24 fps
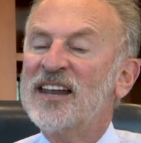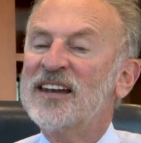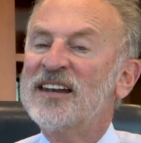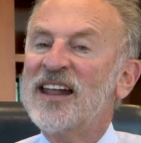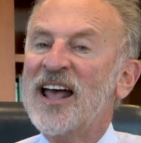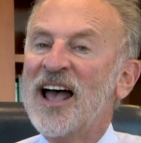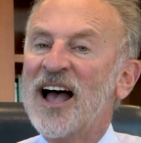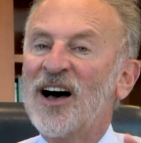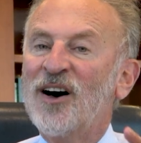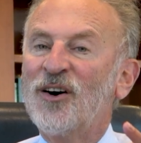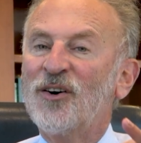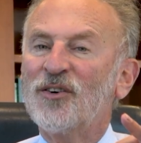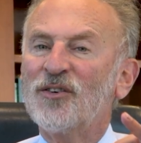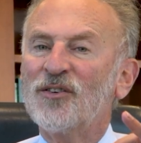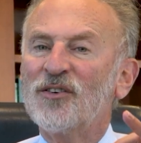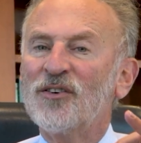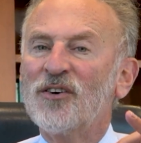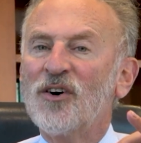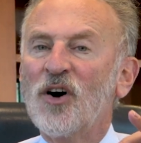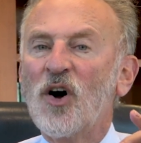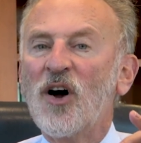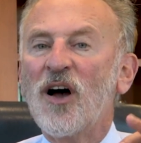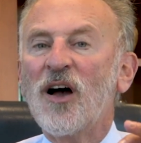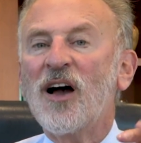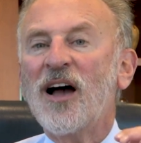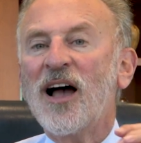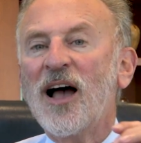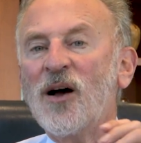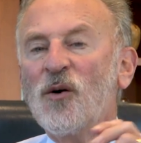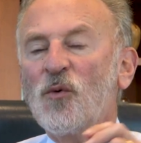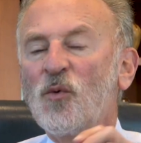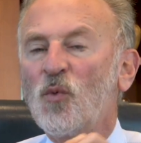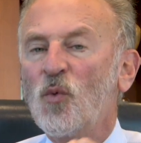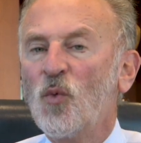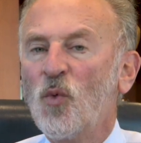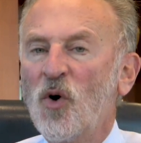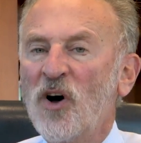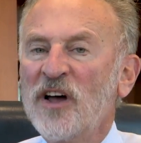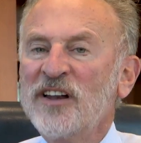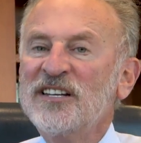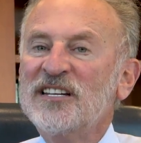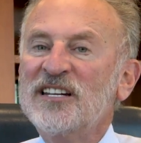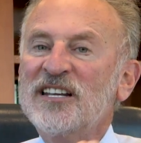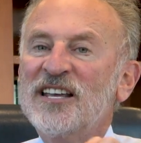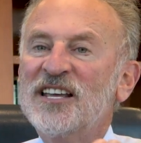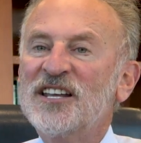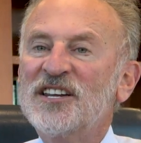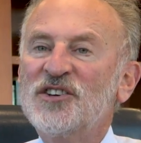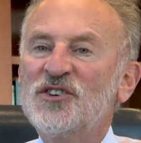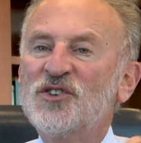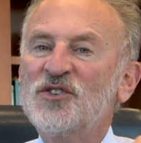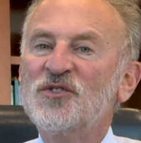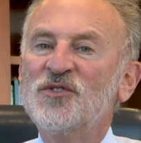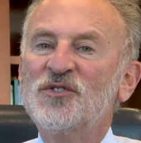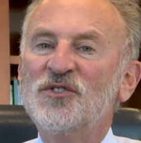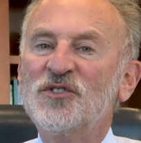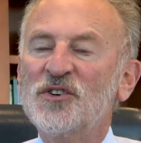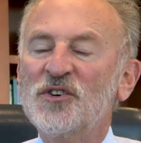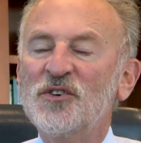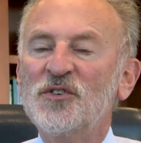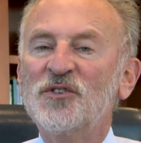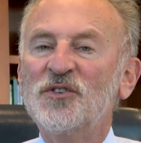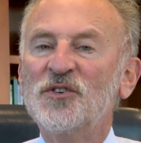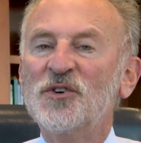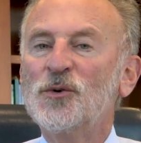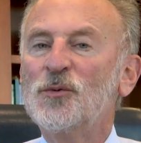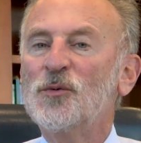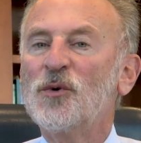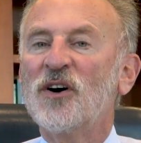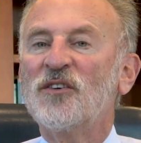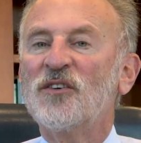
Now, what can you do to